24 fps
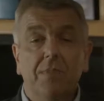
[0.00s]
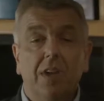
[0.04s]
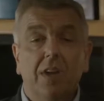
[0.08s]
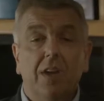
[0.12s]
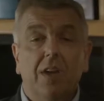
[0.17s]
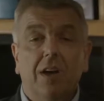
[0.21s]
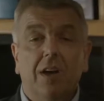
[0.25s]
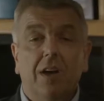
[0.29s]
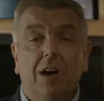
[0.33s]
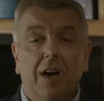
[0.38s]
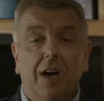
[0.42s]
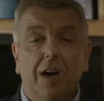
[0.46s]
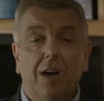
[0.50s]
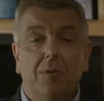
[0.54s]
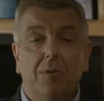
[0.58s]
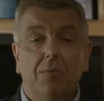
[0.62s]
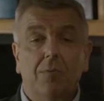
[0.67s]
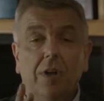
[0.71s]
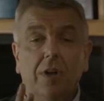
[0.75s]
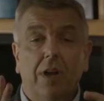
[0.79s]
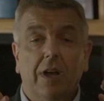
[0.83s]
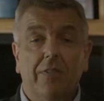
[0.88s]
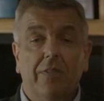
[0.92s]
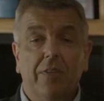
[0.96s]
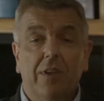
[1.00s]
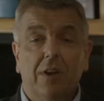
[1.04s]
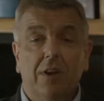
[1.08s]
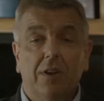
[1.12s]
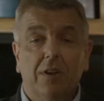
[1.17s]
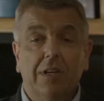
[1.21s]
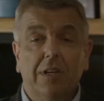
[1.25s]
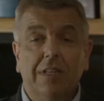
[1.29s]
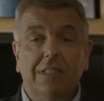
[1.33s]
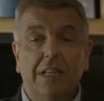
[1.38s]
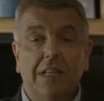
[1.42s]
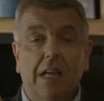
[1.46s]
and they're an
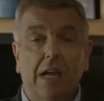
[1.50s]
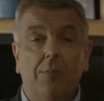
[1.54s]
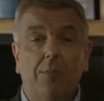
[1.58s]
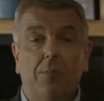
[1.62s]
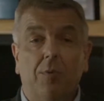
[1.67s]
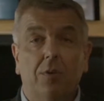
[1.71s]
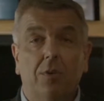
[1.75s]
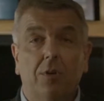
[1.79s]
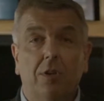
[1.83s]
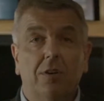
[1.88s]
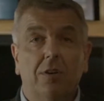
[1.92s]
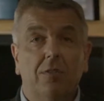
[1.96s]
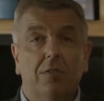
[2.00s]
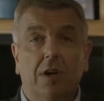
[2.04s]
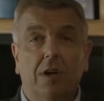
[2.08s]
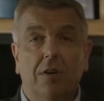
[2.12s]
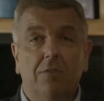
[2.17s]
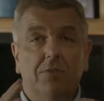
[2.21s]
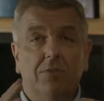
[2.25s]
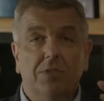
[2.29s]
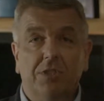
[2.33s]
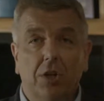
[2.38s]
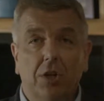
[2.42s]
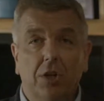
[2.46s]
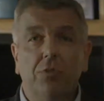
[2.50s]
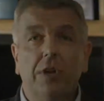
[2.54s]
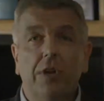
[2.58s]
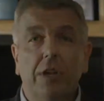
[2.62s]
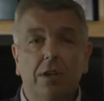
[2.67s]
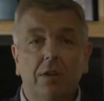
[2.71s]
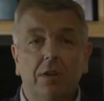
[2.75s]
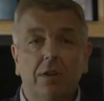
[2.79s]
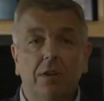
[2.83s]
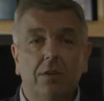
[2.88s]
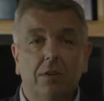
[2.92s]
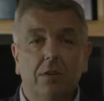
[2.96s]
example of zoning,
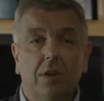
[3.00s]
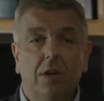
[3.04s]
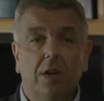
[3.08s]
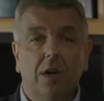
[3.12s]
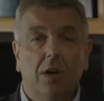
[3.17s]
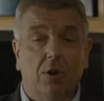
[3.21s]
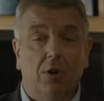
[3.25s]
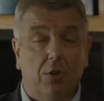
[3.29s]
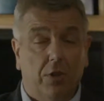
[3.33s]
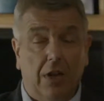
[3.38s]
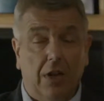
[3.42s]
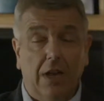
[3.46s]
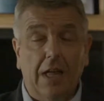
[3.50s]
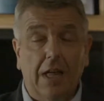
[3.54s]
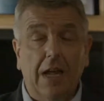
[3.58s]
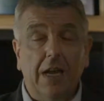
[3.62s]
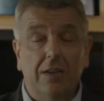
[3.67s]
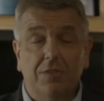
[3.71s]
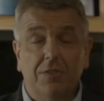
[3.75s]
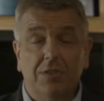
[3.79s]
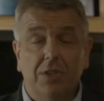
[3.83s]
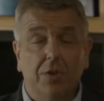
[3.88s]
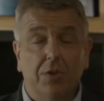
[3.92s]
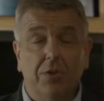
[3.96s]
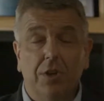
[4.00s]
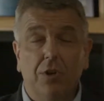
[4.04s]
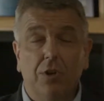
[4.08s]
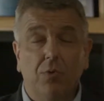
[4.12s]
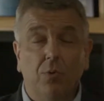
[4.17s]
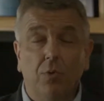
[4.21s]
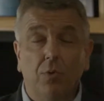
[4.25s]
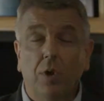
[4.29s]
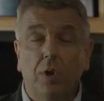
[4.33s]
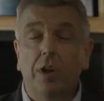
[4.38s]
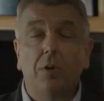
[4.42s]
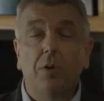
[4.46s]
or the lack of zoning run
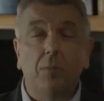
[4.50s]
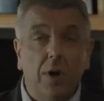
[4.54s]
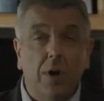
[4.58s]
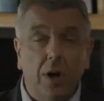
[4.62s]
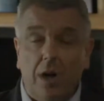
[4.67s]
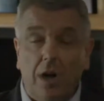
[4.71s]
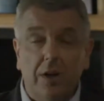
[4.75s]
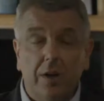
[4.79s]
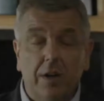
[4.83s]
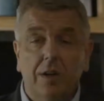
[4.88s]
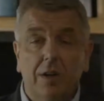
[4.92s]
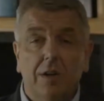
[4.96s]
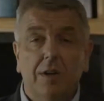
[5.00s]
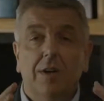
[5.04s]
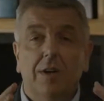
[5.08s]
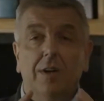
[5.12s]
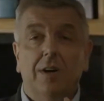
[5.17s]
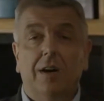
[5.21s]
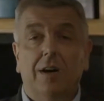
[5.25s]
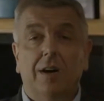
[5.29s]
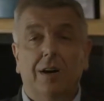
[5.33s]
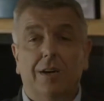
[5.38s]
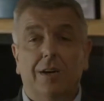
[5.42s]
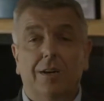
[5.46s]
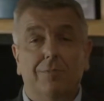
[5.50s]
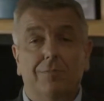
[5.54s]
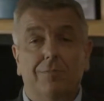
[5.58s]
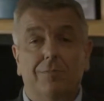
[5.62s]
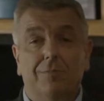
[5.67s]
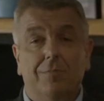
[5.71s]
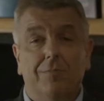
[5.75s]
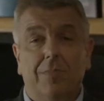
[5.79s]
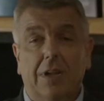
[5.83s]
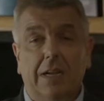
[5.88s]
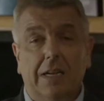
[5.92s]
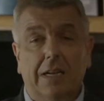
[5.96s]
amok.
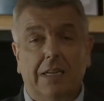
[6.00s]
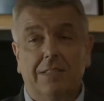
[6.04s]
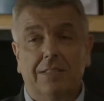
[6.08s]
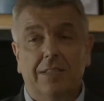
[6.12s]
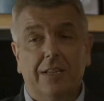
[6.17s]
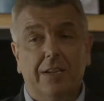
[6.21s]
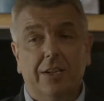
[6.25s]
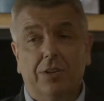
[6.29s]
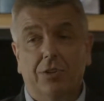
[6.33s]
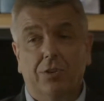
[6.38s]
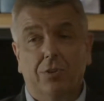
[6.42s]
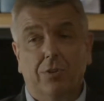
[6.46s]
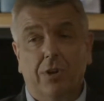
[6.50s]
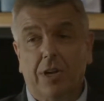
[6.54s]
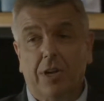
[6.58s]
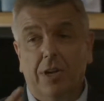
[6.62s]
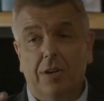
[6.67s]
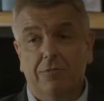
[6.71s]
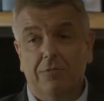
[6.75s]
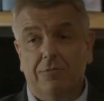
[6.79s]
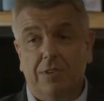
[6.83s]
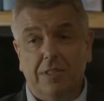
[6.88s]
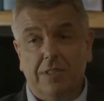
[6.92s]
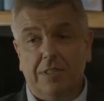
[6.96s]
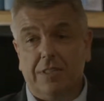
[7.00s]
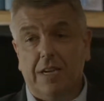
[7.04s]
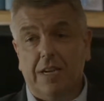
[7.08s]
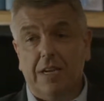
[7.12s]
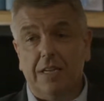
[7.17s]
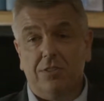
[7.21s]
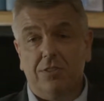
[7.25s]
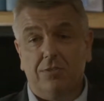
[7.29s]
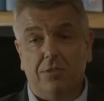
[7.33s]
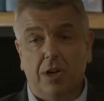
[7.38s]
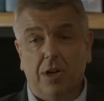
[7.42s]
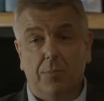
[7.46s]
Like I said, you'll have a
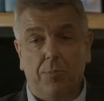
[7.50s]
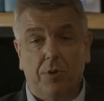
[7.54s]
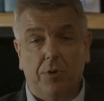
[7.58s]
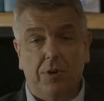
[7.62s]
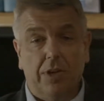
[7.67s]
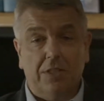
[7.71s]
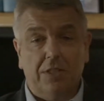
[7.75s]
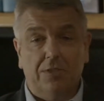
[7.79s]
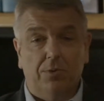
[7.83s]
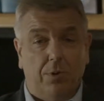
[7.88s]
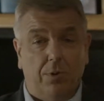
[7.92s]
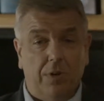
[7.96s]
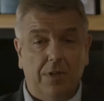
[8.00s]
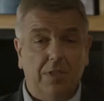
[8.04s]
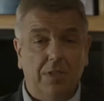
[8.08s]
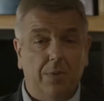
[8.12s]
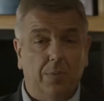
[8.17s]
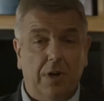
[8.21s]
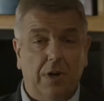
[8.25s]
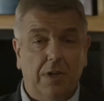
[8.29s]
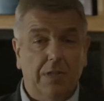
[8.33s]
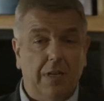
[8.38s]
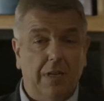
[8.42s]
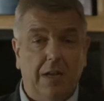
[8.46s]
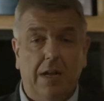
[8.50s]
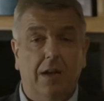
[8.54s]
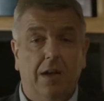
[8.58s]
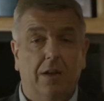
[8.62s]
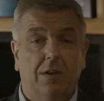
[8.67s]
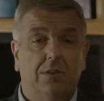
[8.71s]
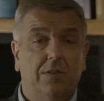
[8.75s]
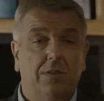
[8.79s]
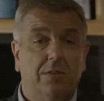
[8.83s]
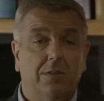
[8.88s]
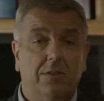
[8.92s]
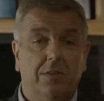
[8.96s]
skyscraper next door to somebody's
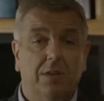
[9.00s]
house.